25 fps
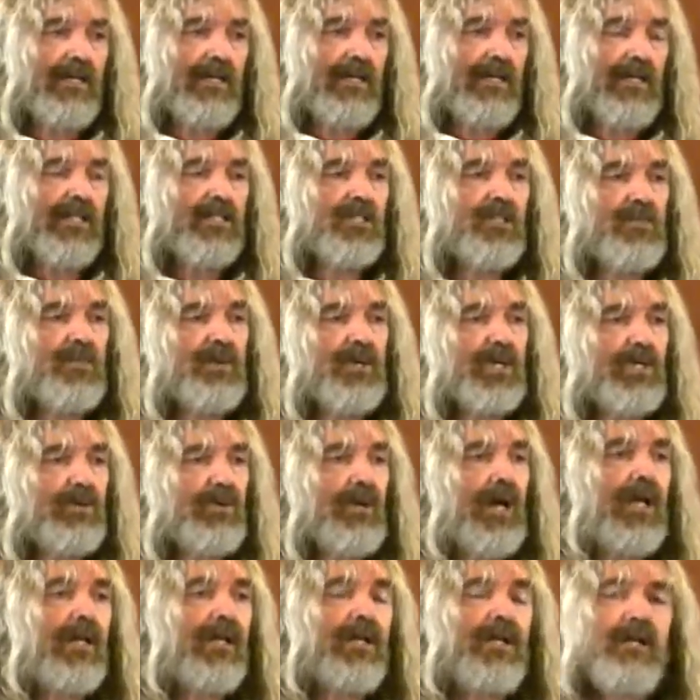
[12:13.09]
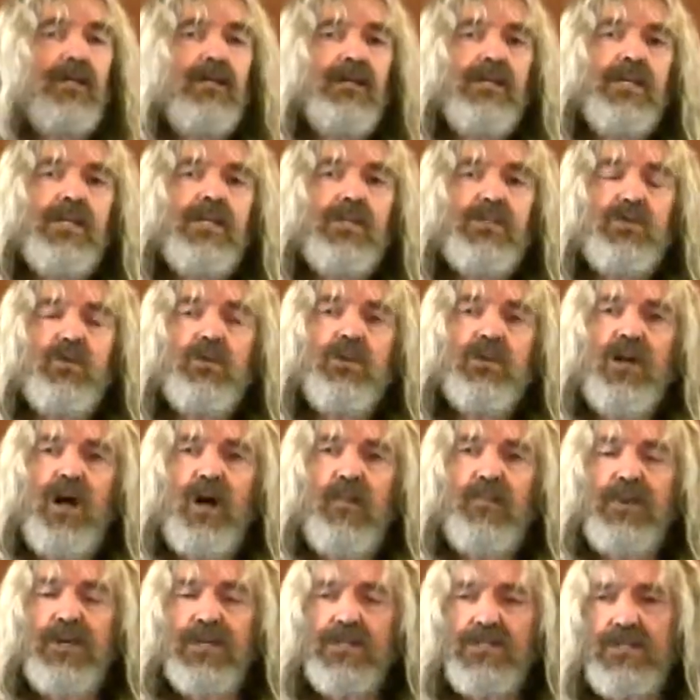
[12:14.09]
And spirituality needs to
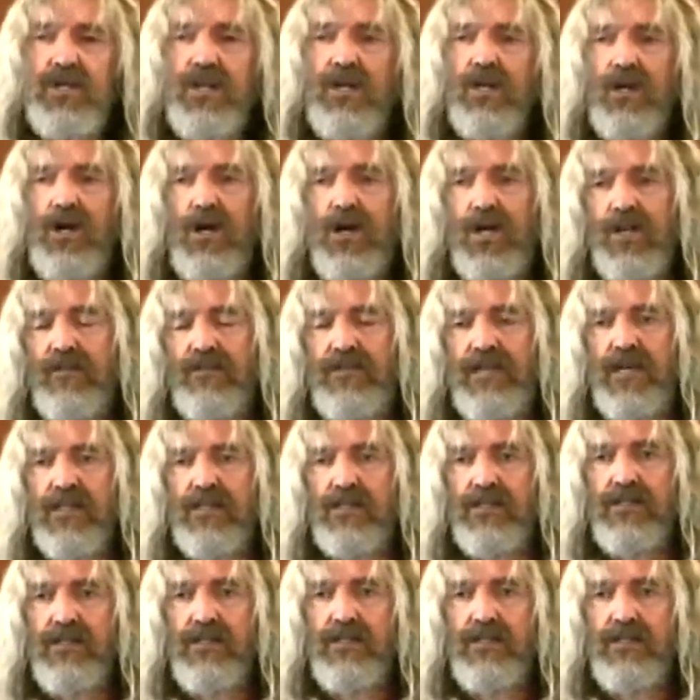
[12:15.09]
encompass all of that.